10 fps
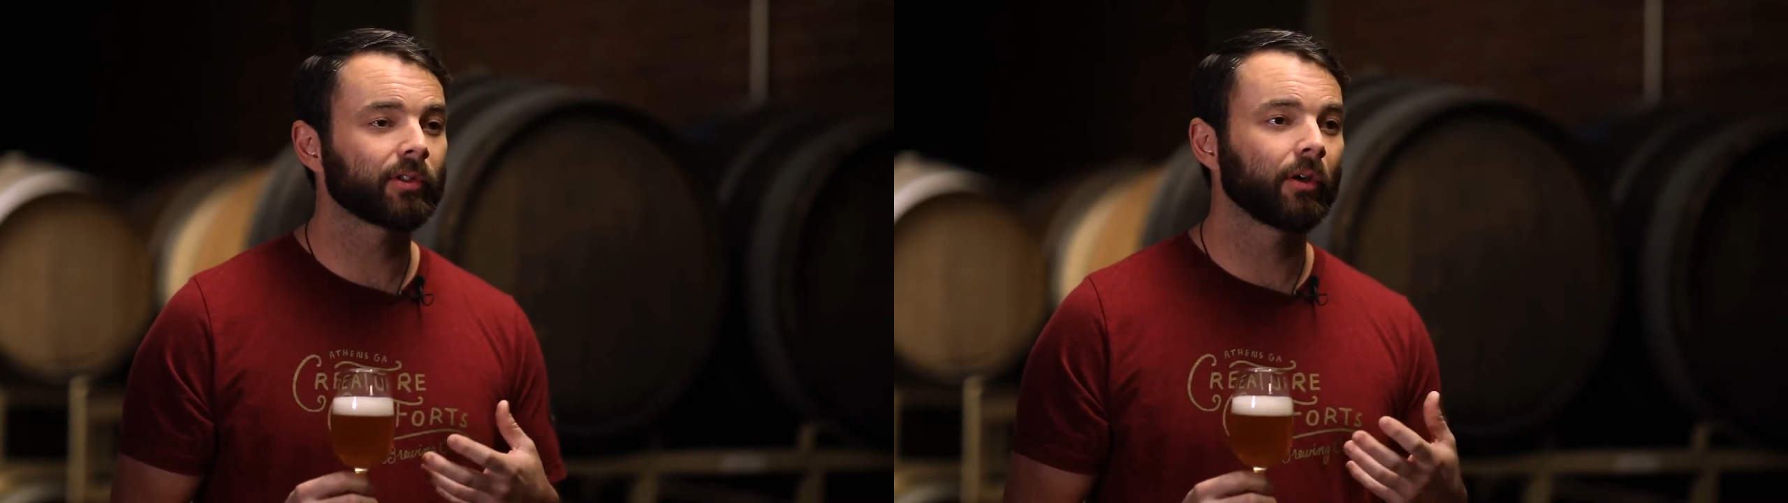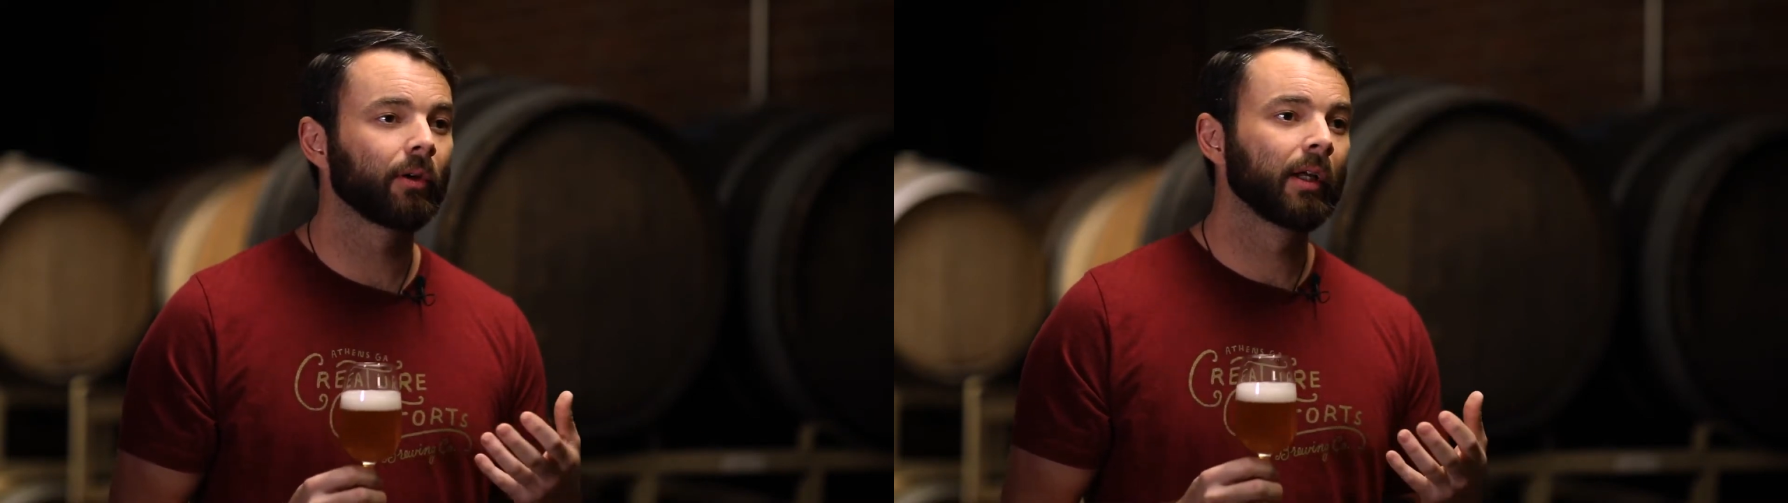
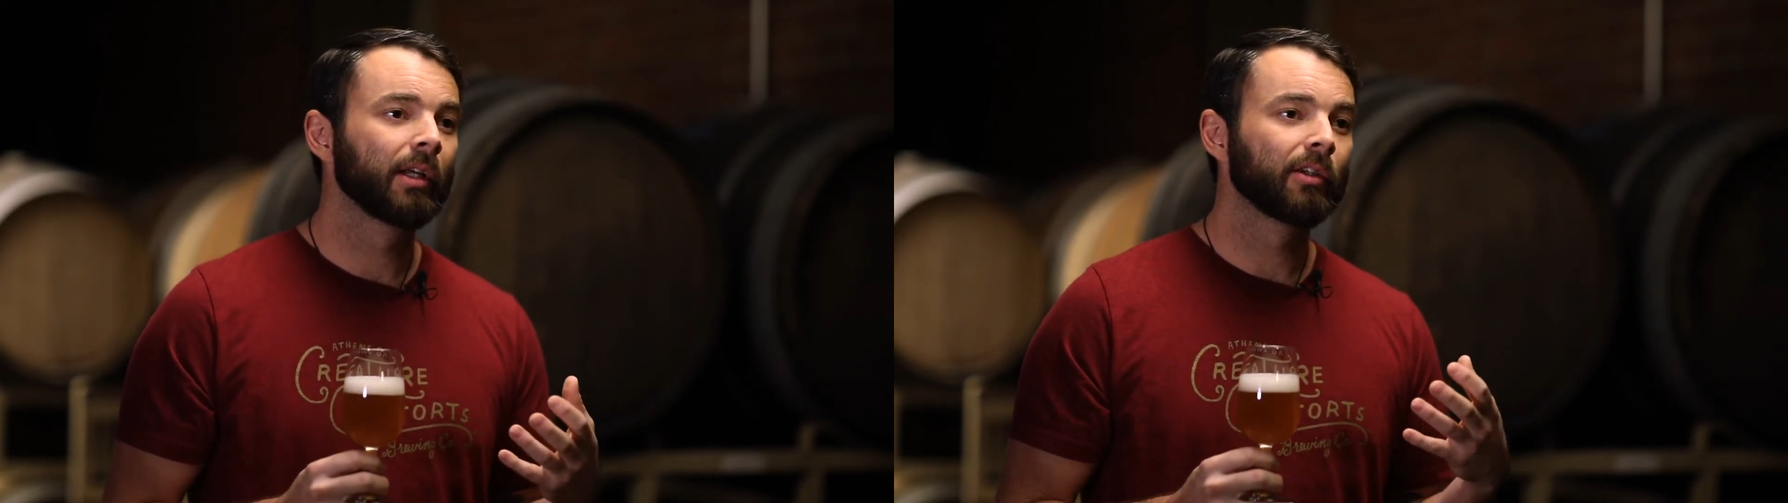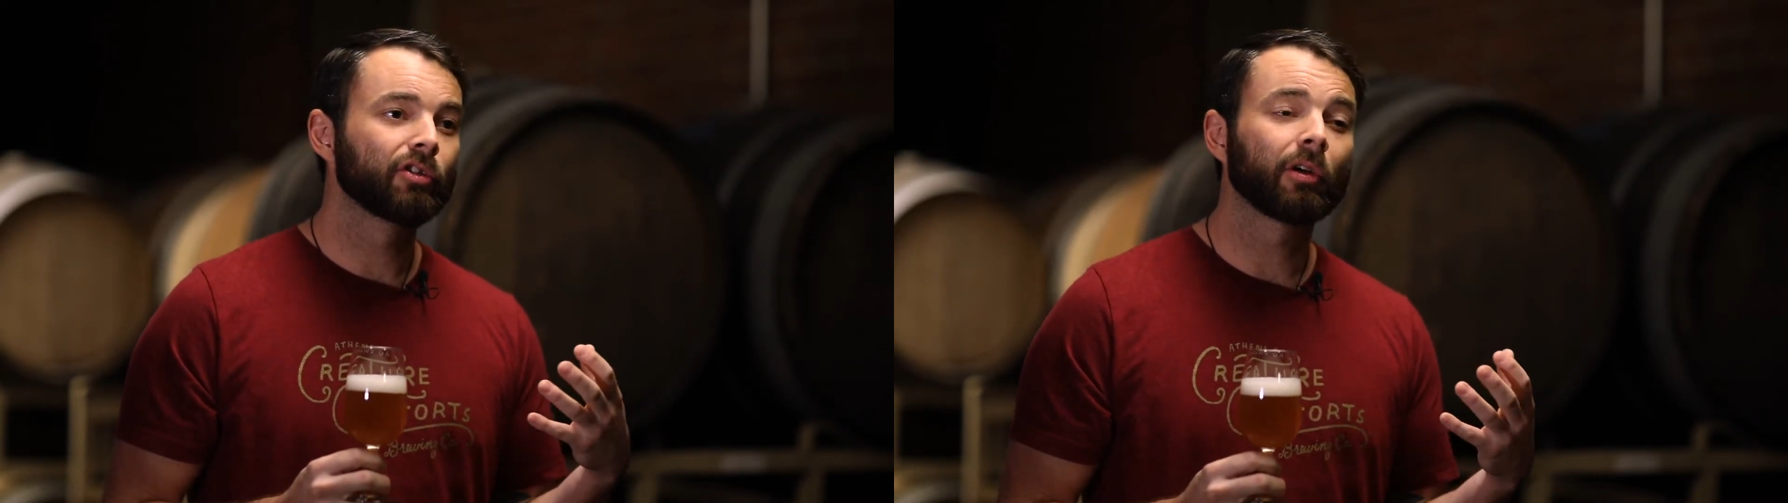So
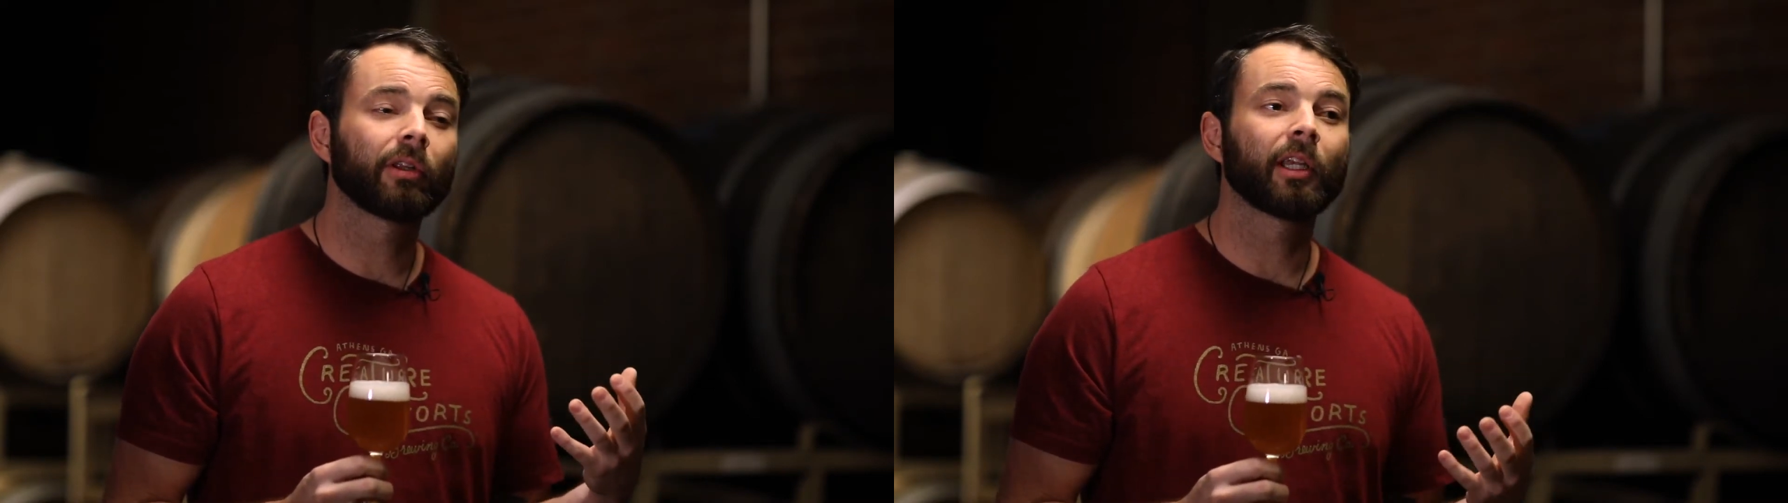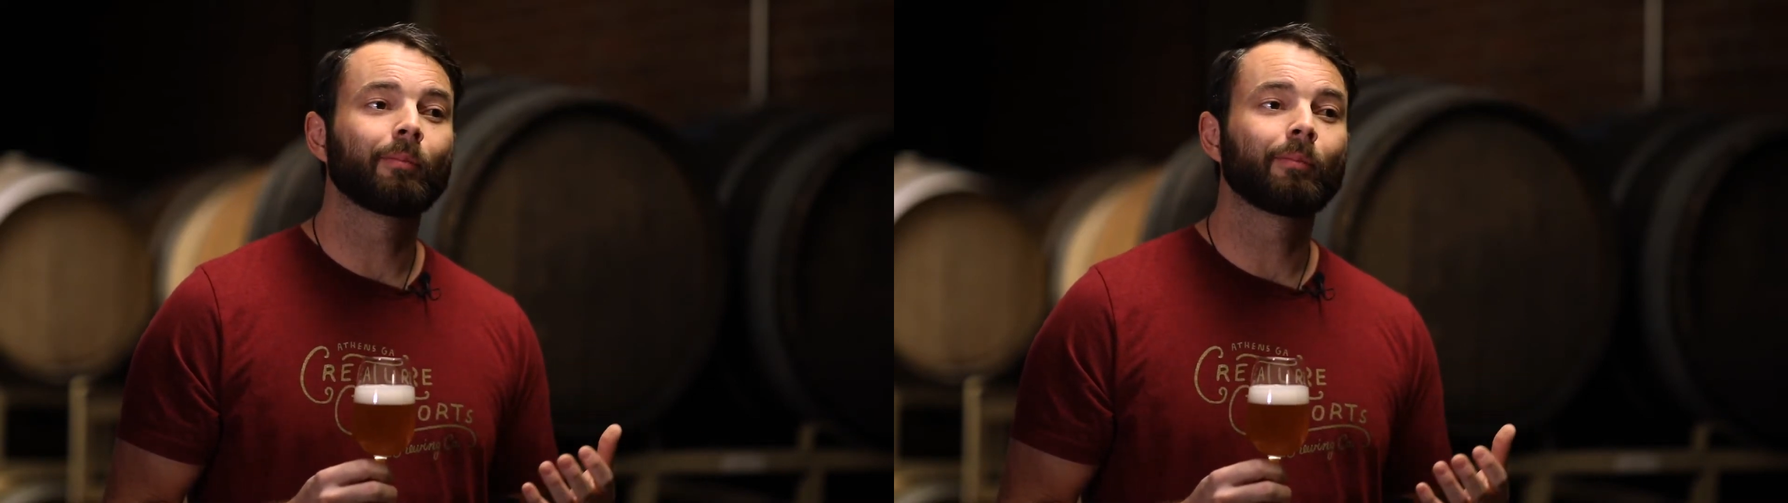generally in